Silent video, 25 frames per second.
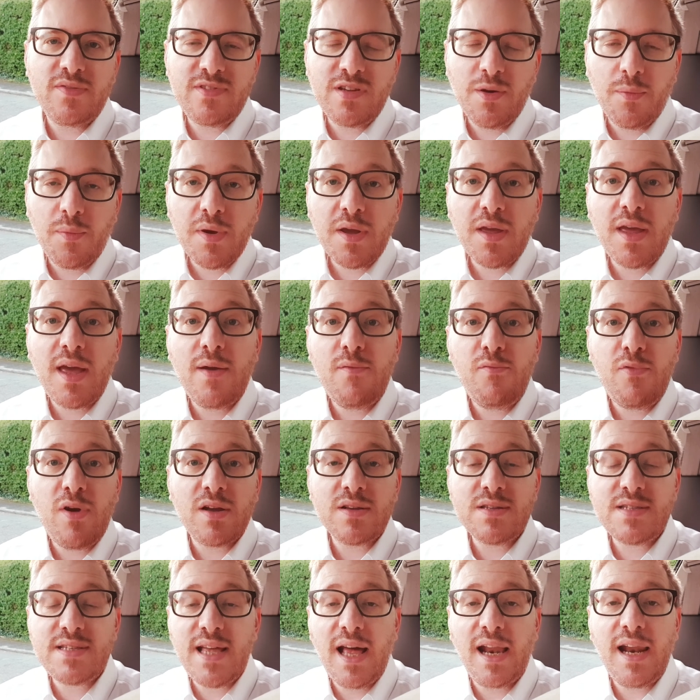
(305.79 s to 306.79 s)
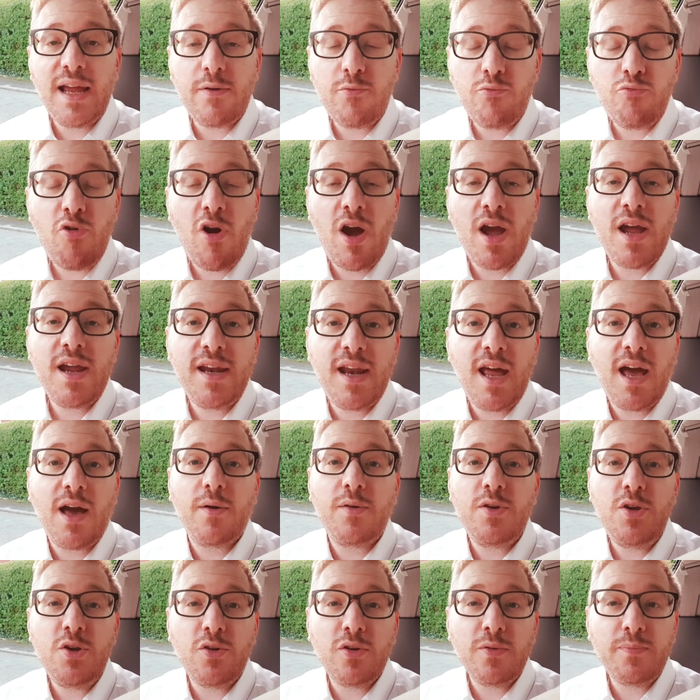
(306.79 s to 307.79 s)
someone came around selling right now
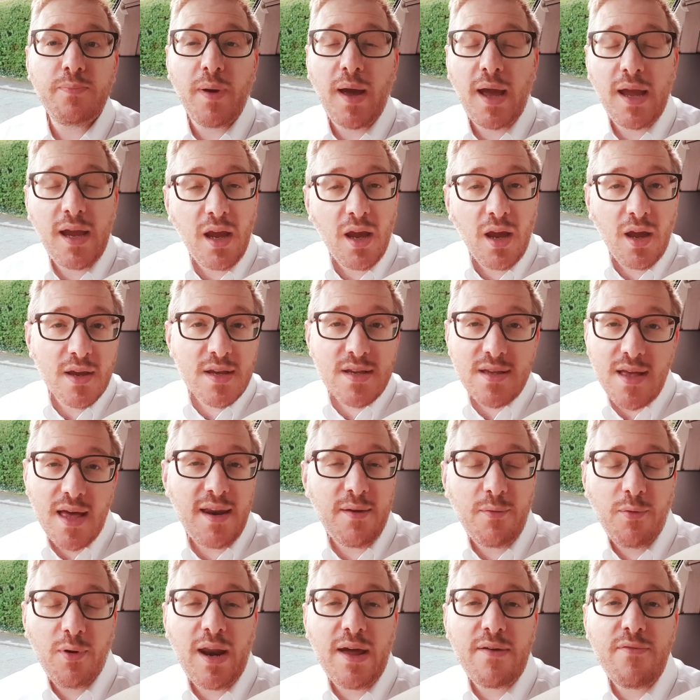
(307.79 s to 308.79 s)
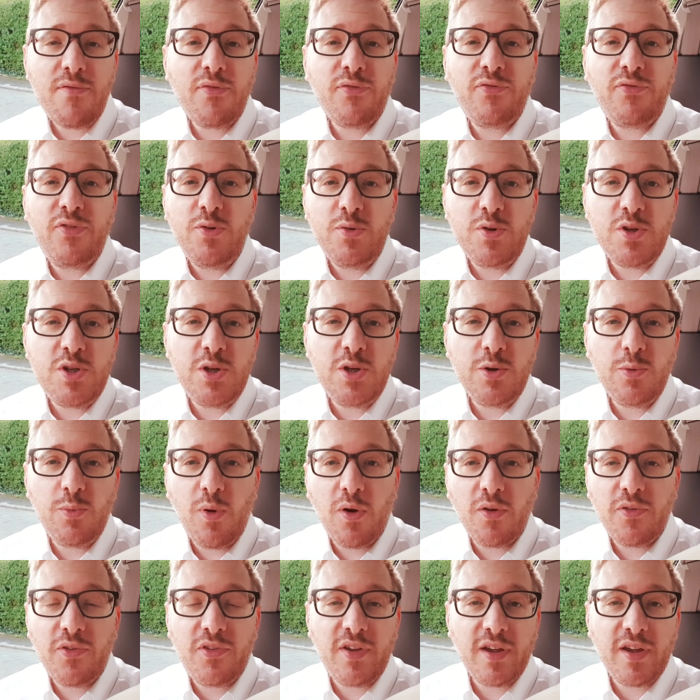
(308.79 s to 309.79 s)
and you could buy whatever food you
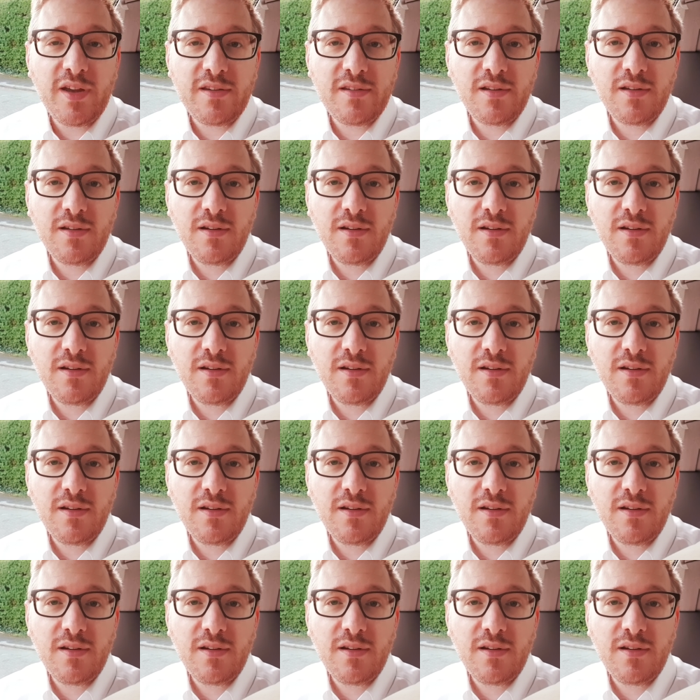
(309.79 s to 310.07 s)
wanted.